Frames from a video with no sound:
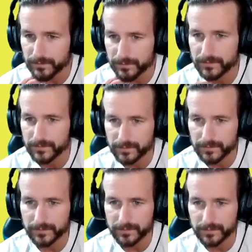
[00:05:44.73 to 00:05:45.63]

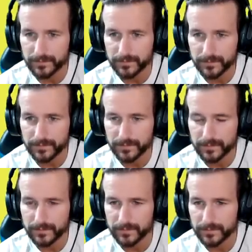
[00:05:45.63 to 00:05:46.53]

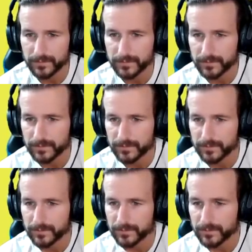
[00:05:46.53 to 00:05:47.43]

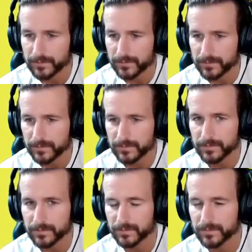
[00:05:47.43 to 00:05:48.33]

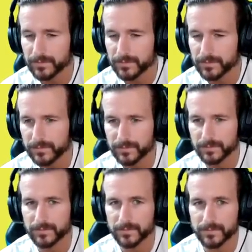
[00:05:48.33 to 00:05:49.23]

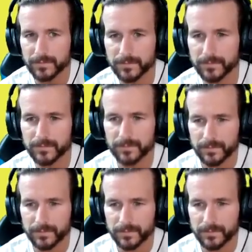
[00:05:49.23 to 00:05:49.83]
No words are spoken by the person on screen.